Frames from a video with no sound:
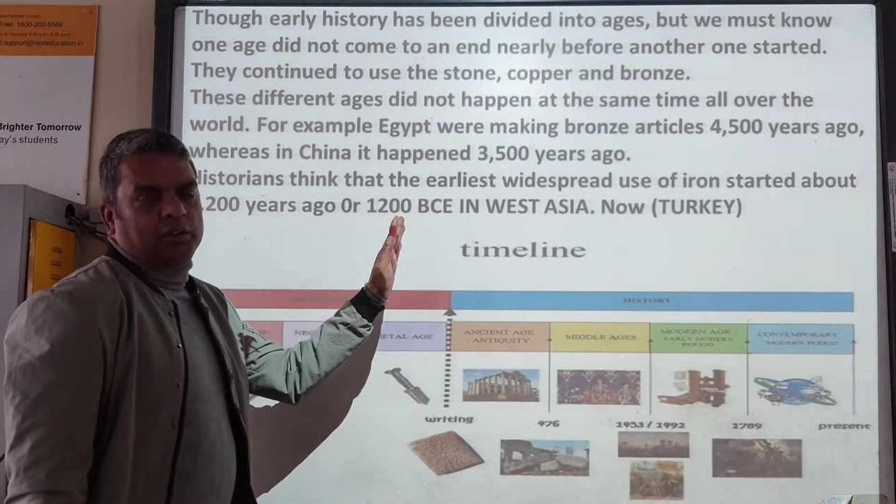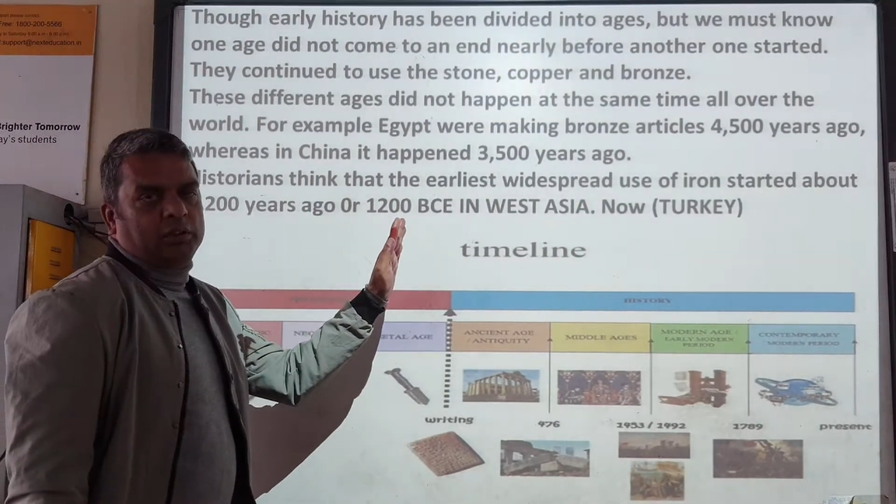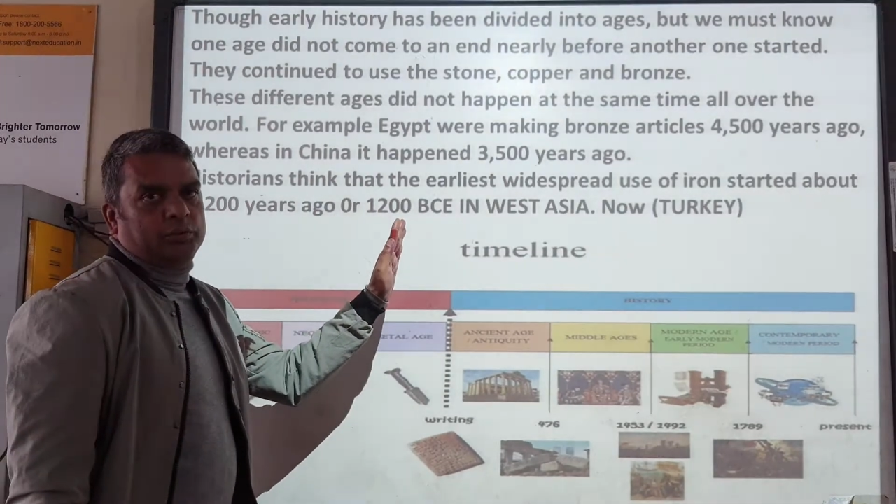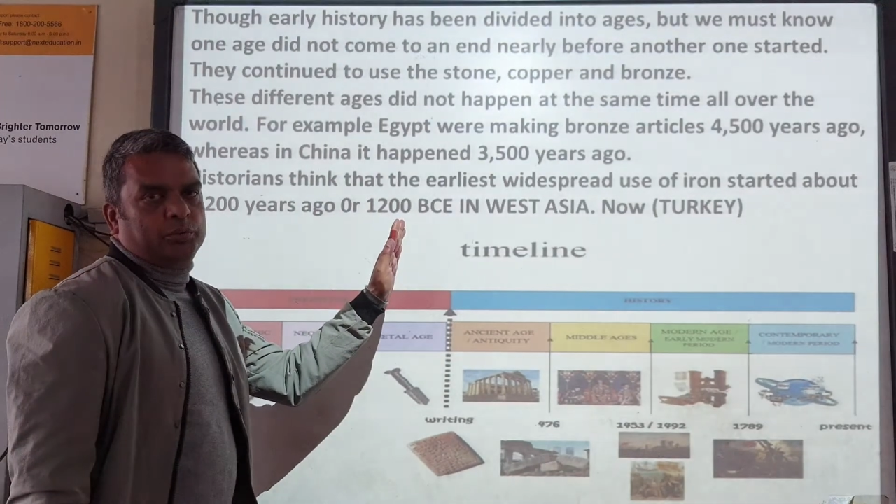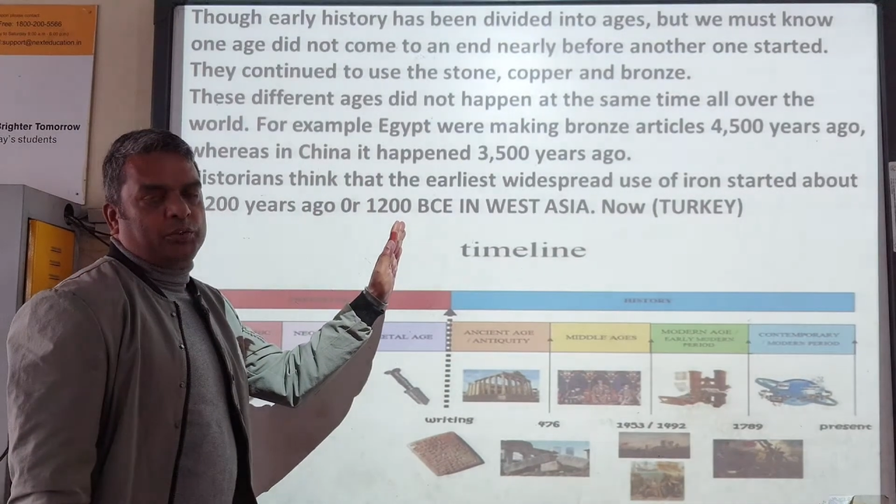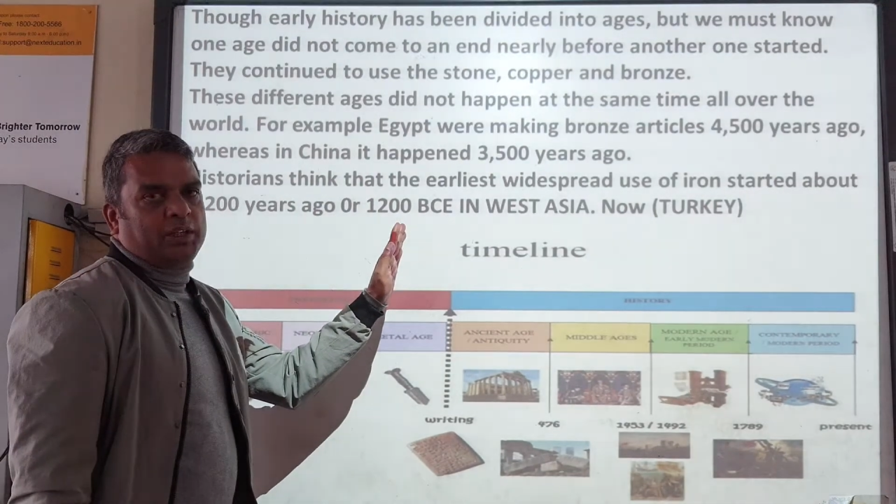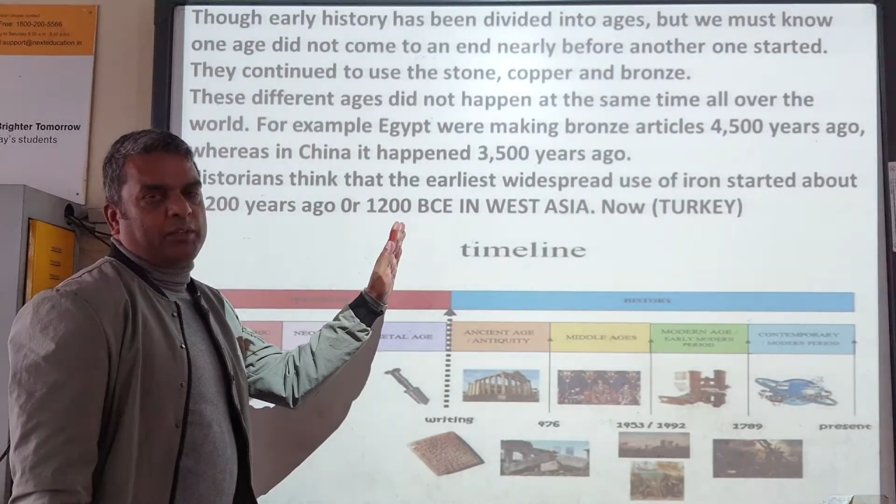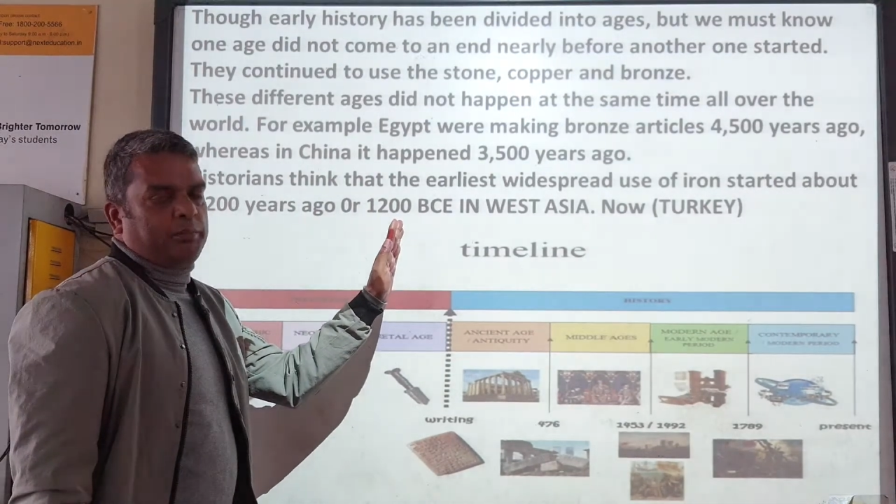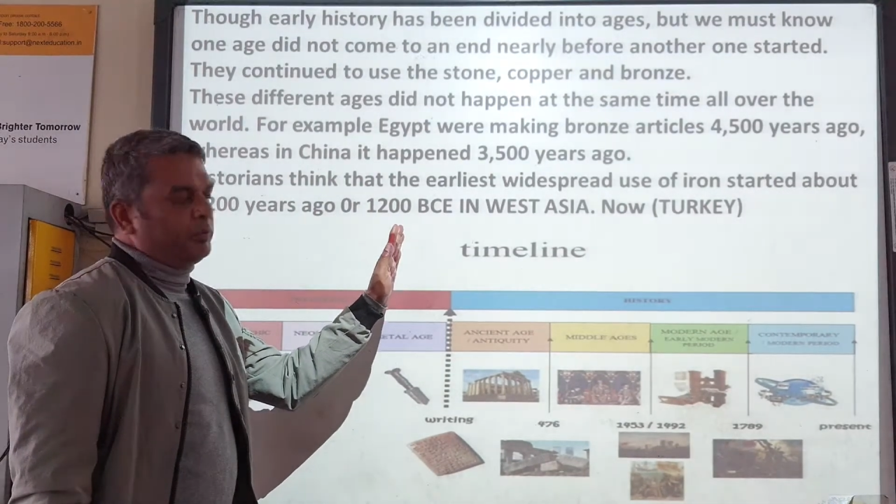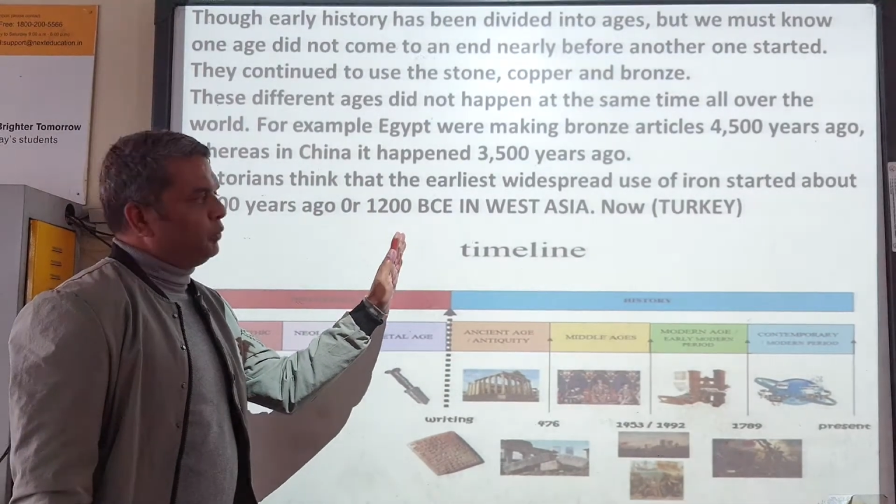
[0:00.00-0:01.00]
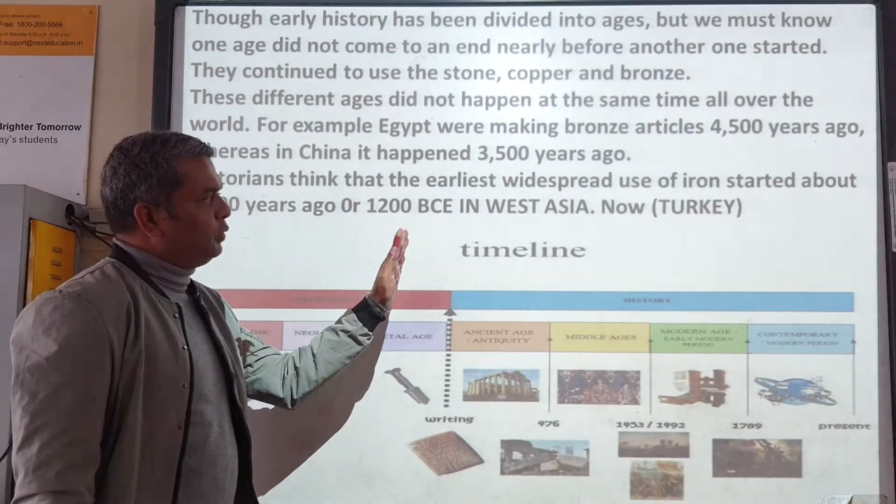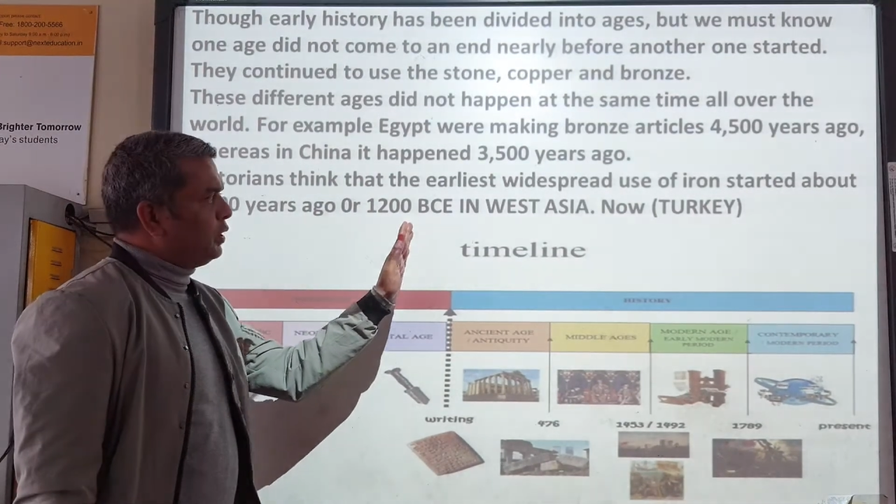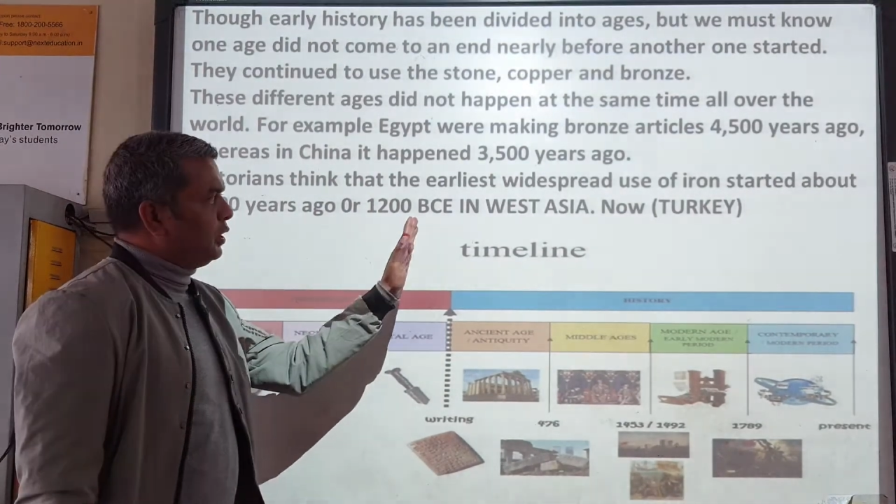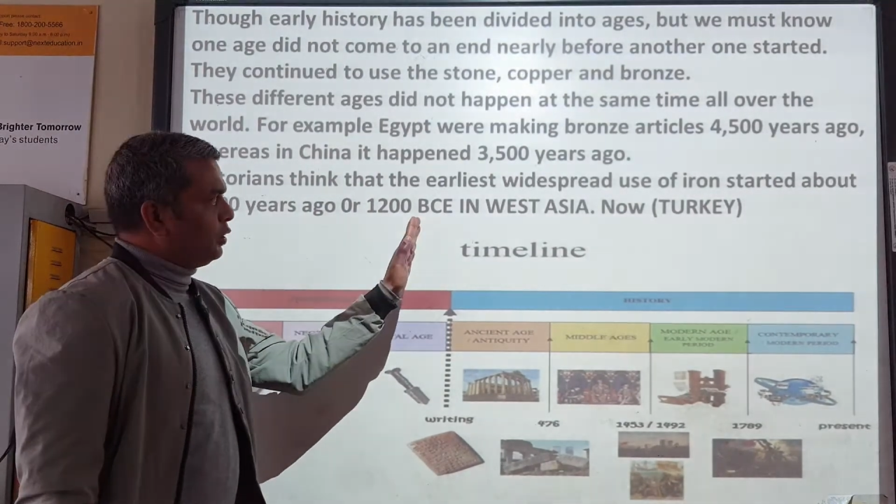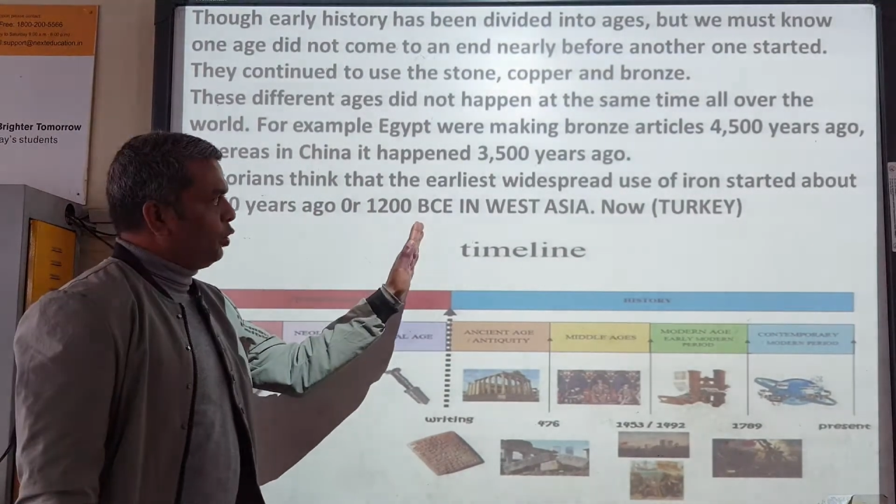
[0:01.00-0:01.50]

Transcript: used as before a